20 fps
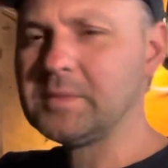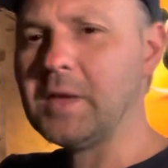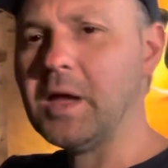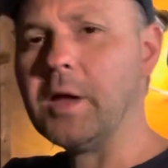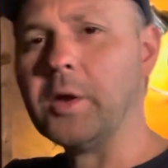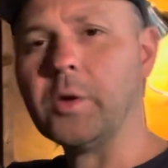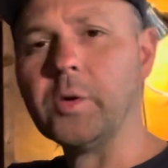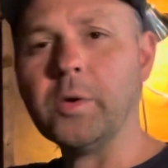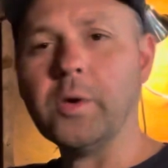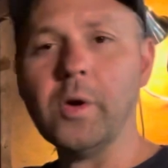
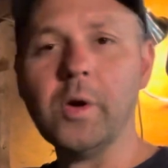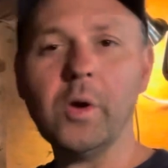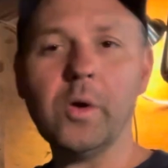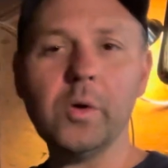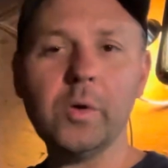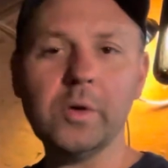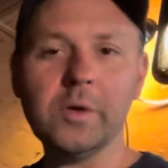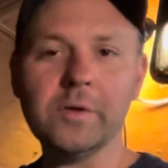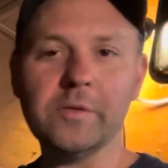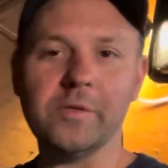I don't
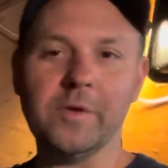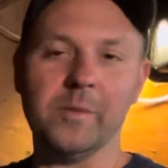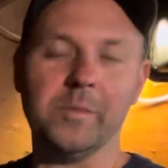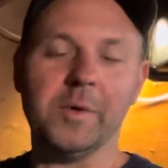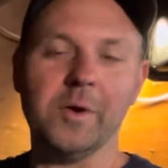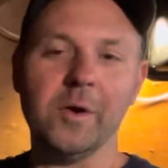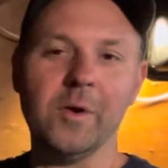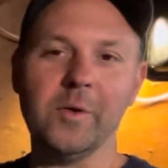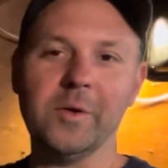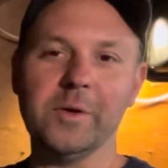know if I'm
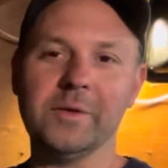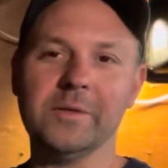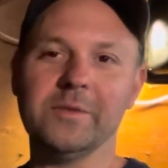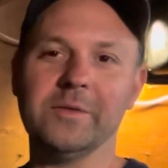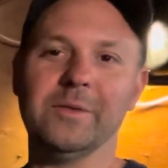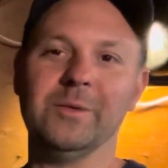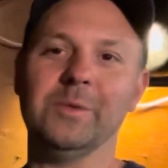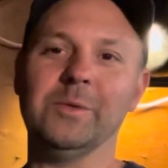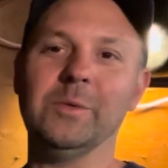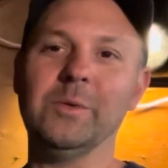going
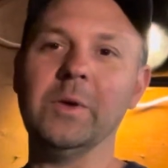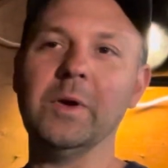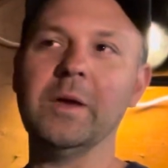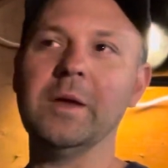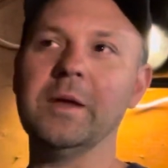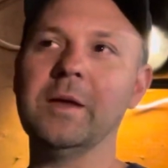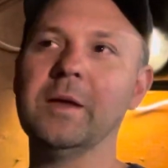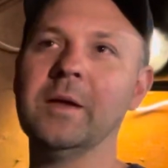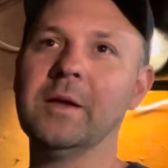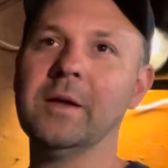to
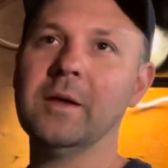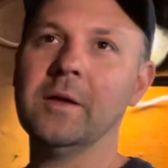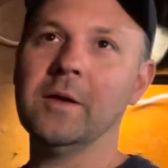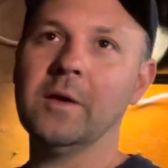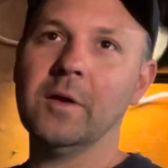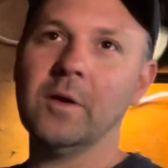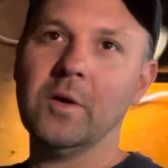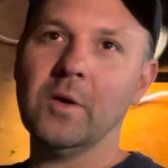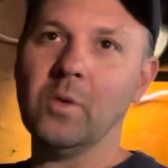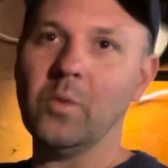
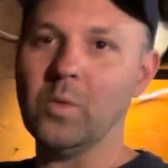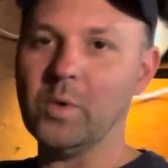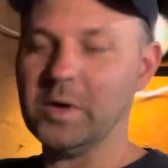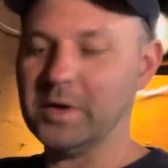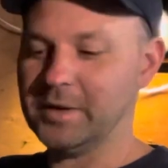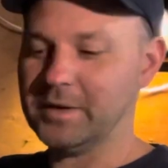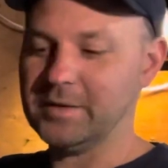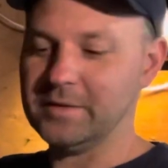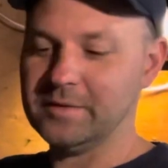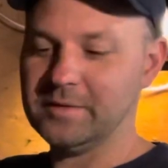want
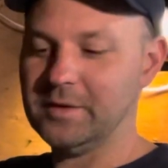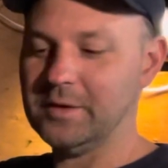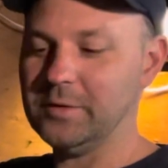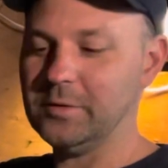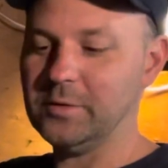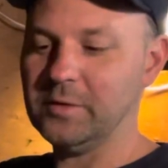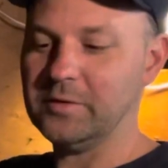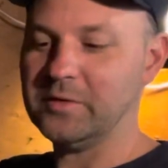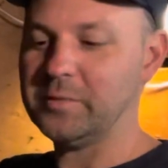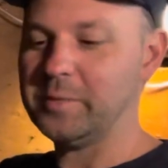to
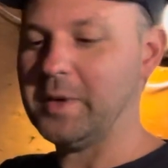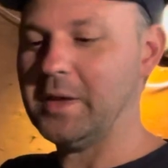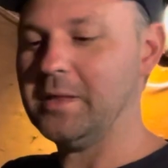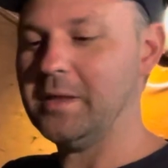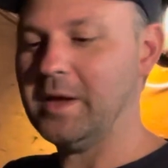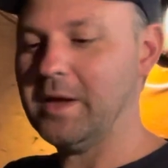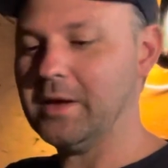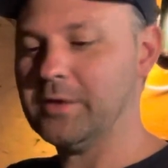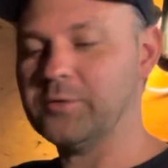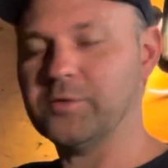continue to spend
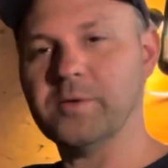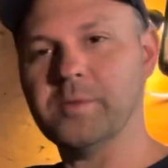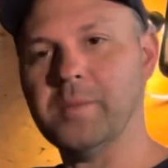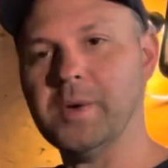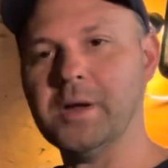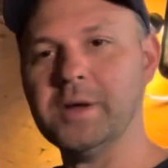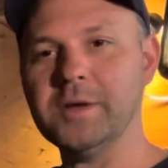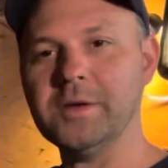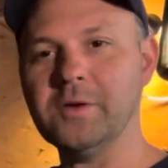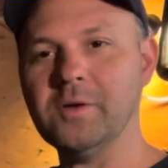the extra
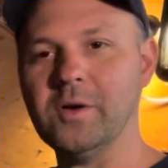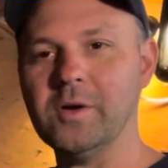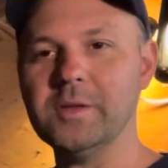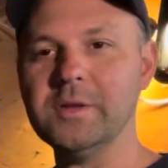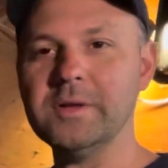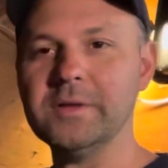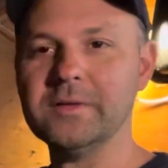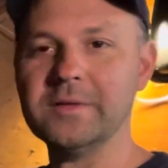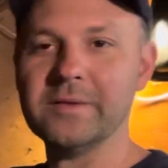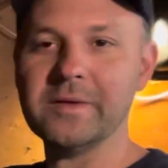money on
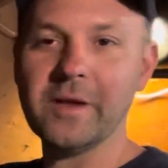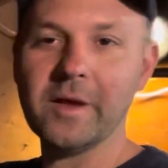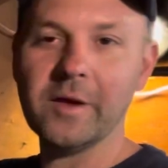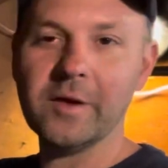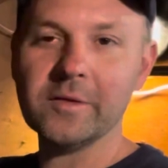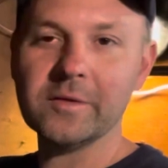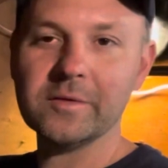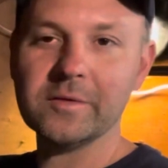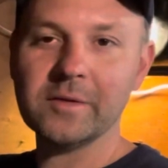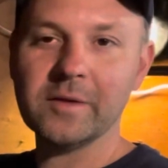these
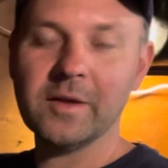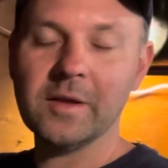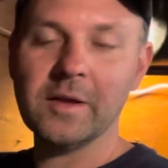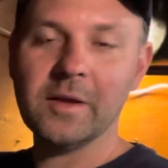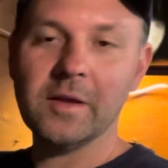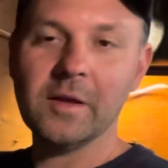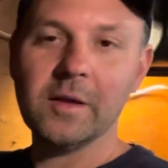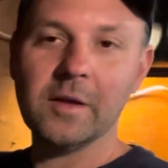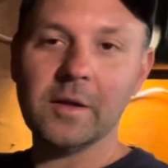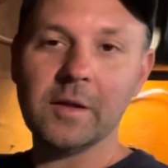cells
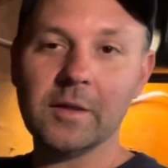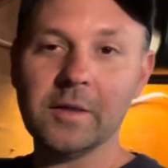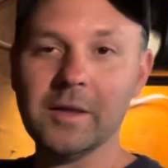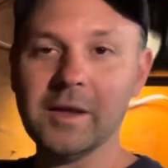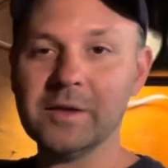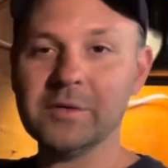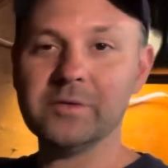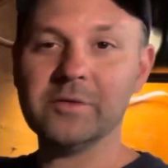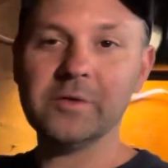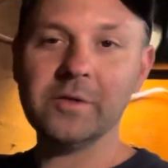
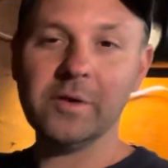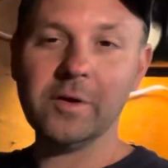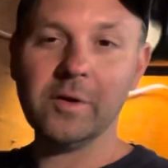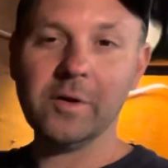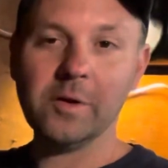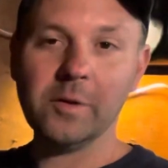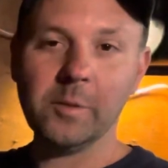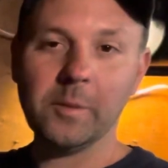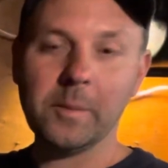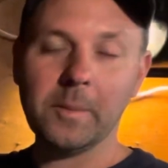next
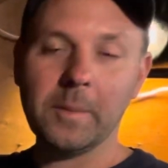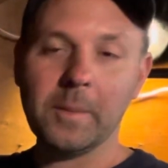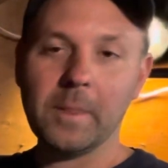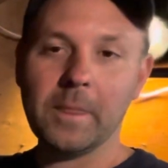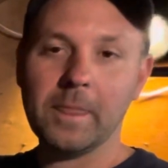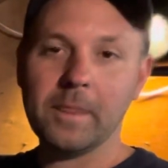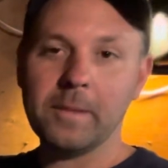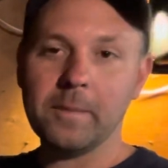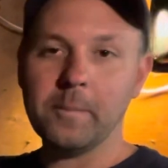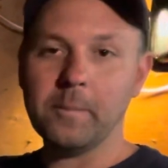year,
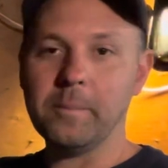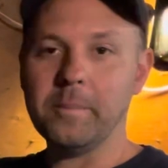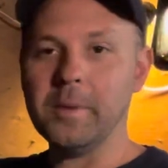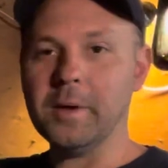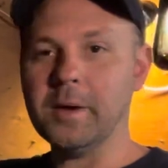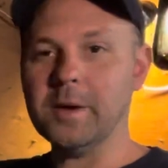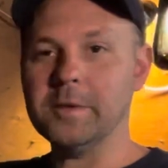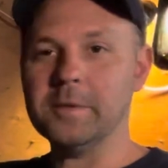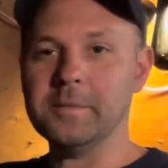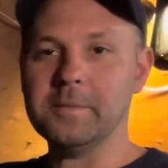
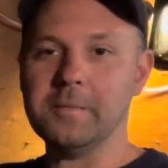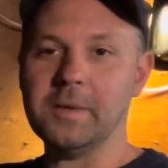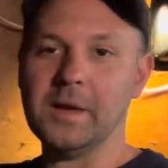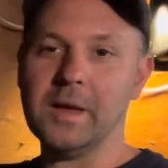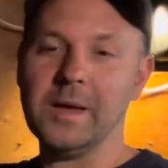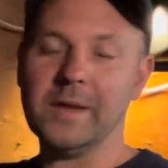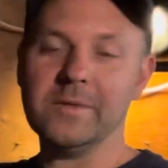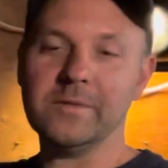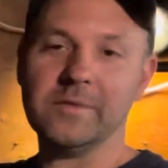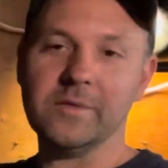but I
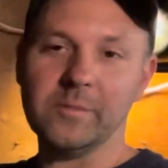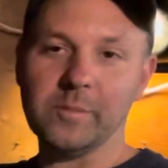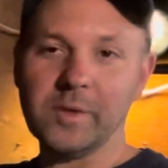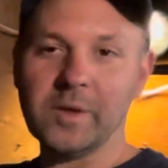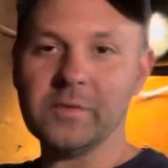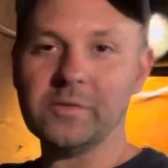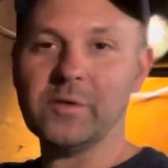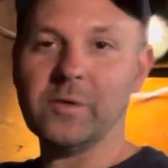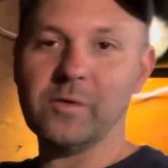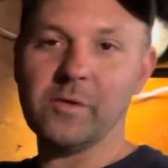had some
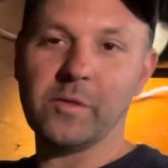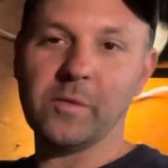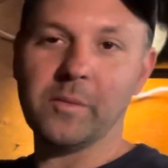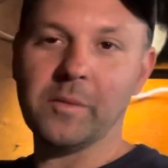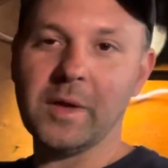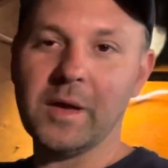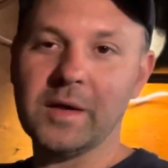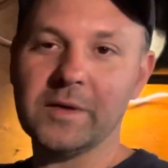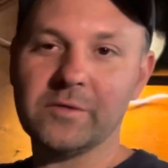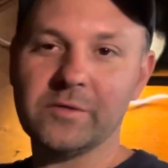left over from
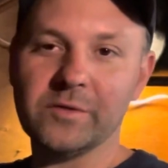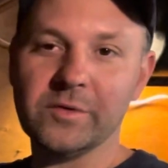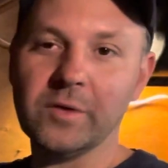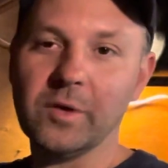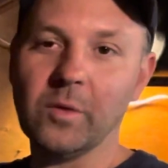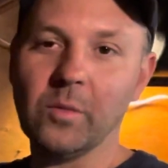last year.